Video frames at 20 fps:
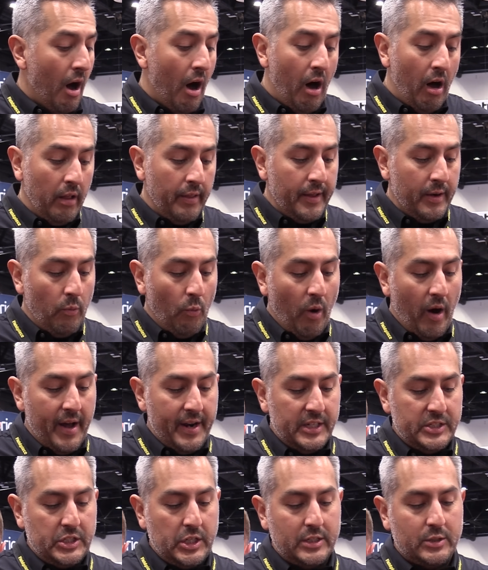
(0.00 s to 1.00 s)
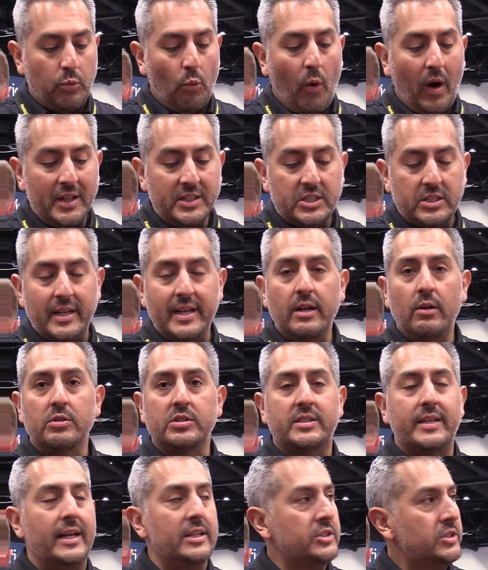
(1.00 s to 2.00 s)
All in one. It's just one single
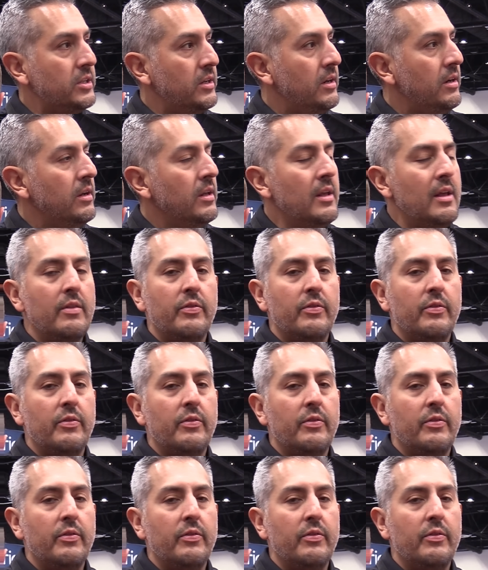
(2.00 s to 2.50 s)
sensor